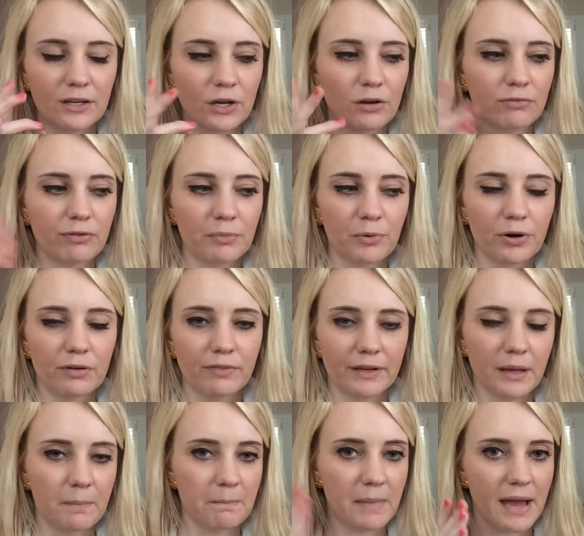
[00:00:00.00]
go for more of like
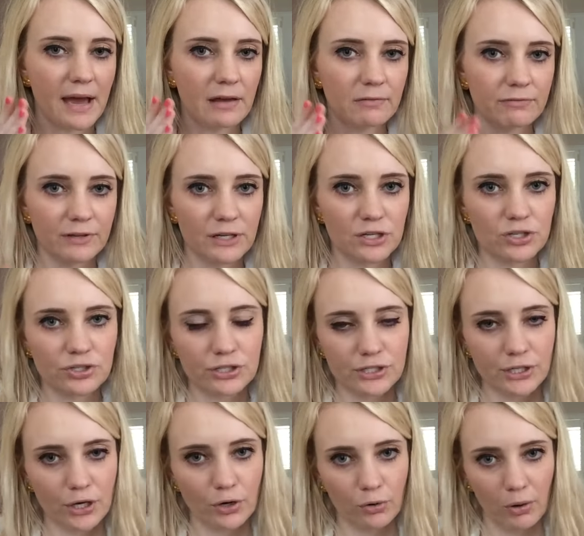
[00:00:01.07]
a matte finish,
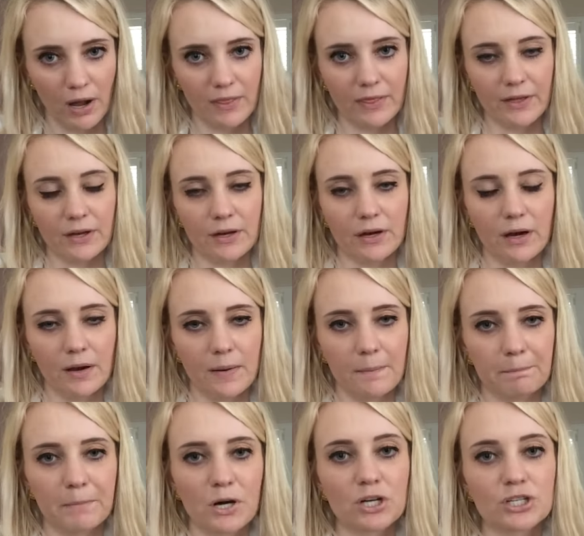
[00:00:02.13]
so the
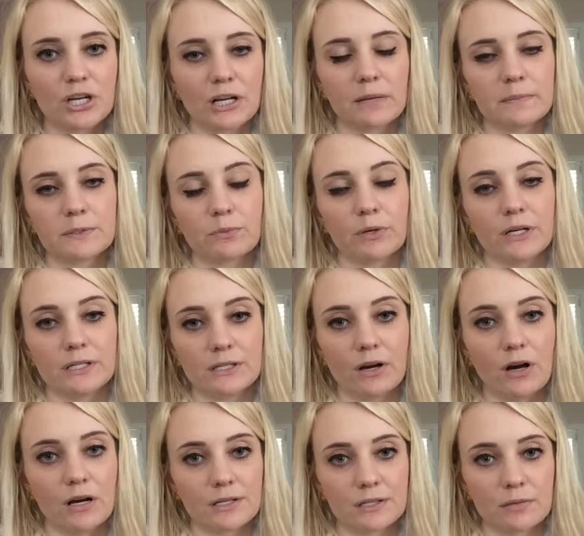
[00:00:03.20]
Marc Jacobs one is
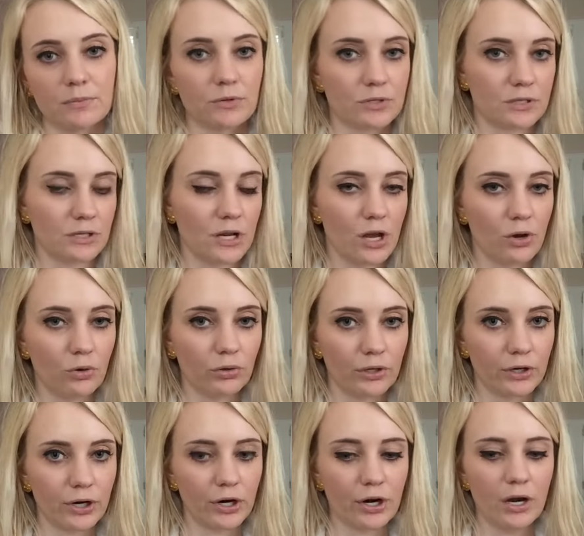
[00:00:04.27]
awesome. There's no
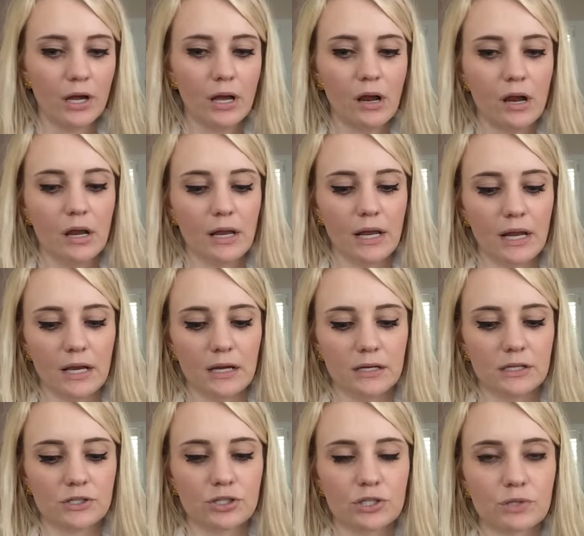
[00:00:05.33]
glitter and
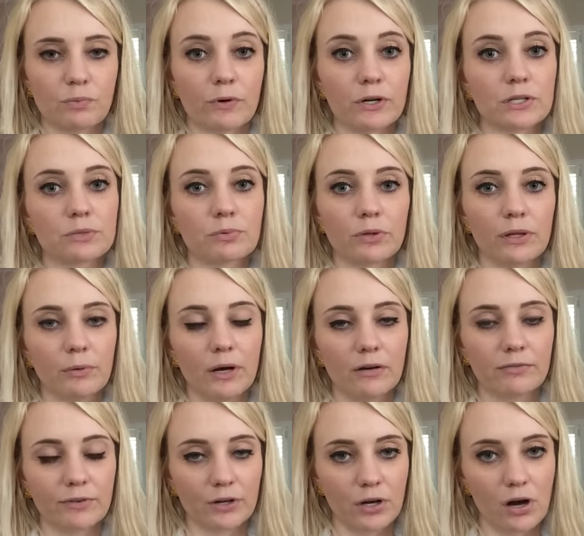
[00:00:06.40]
it just works really well
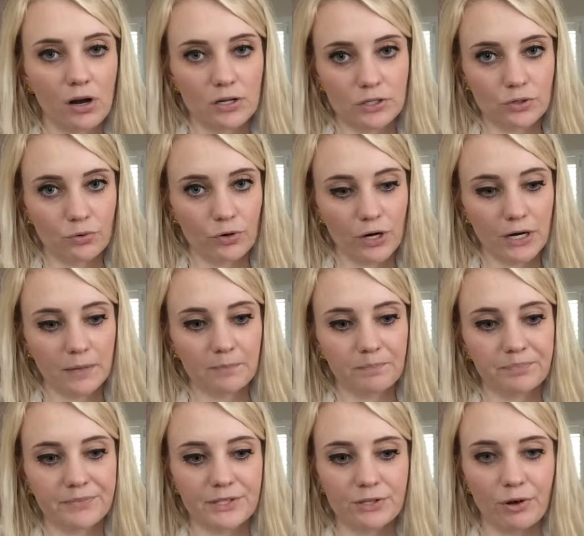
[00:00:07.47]
for contouring.
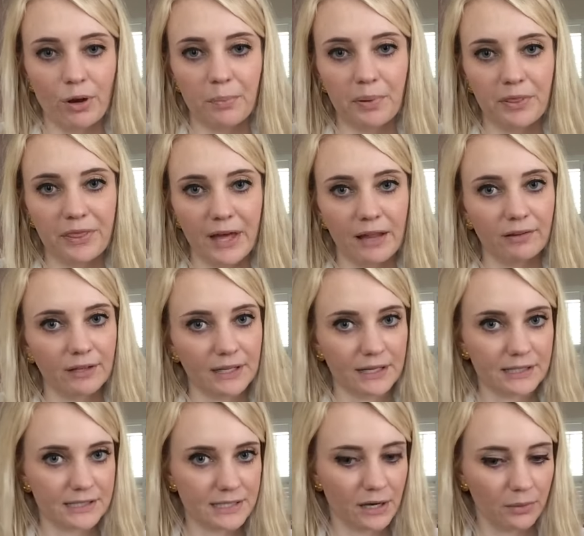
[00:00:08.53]
So I'll put that
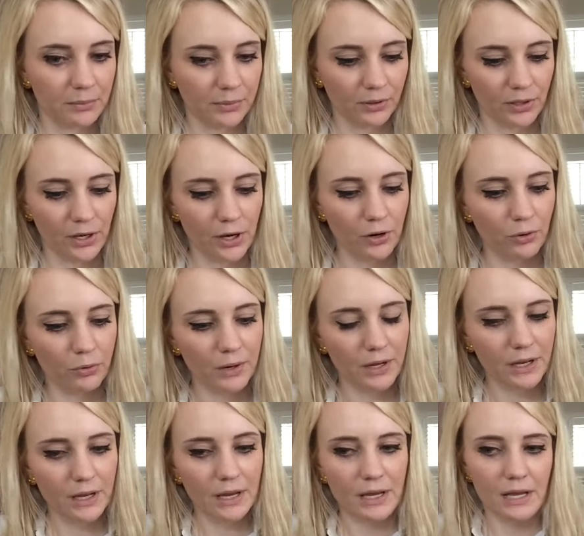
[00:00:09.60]
link down below.
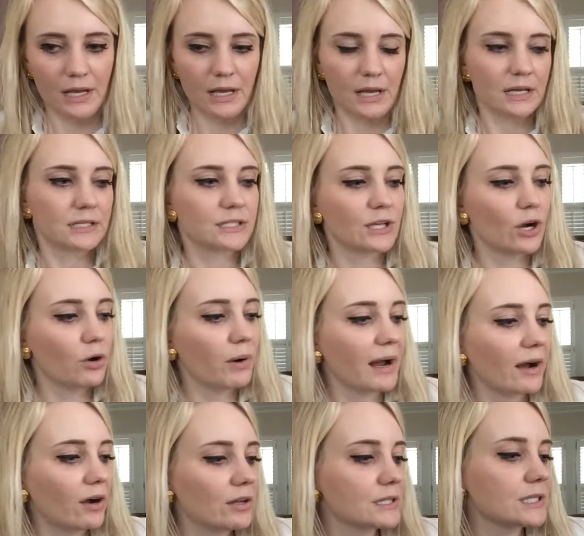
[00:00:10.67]
So
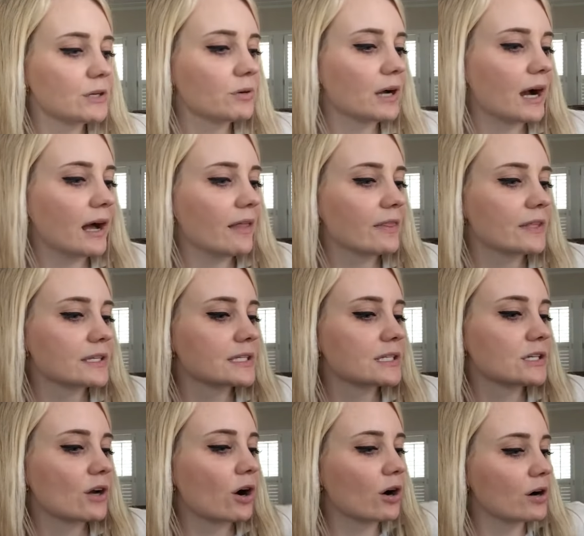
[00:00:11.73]
I also got this
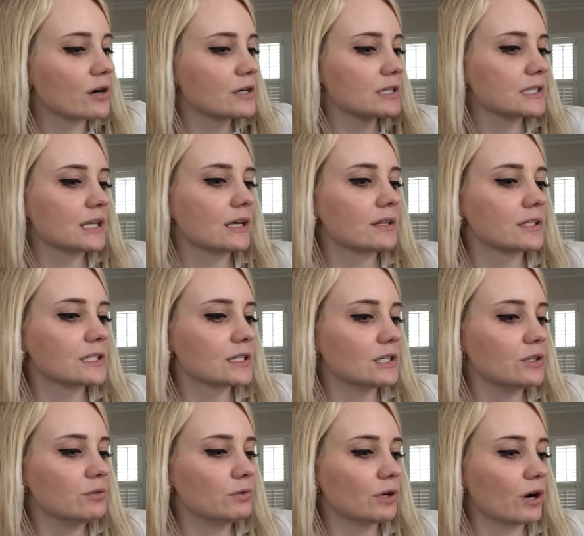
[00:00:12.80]
NARS, this
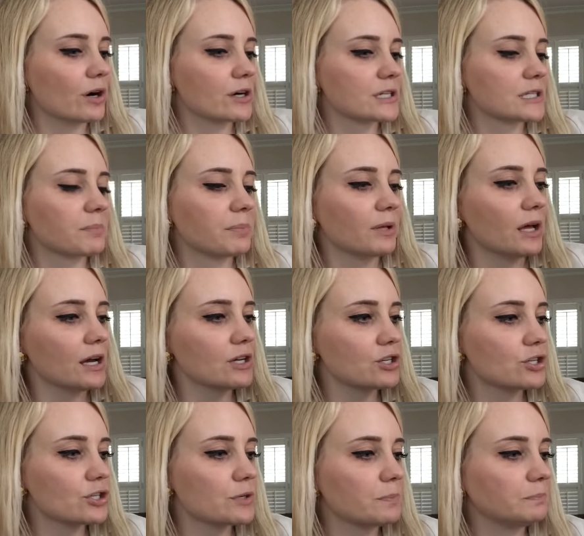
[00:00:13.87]
new NARS
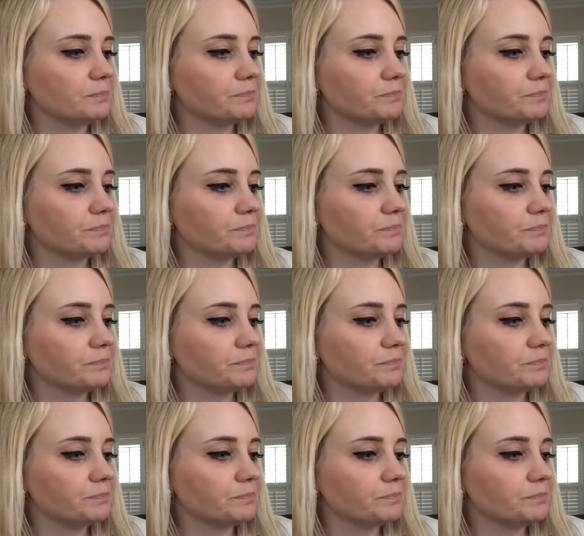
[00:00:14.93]
Blush,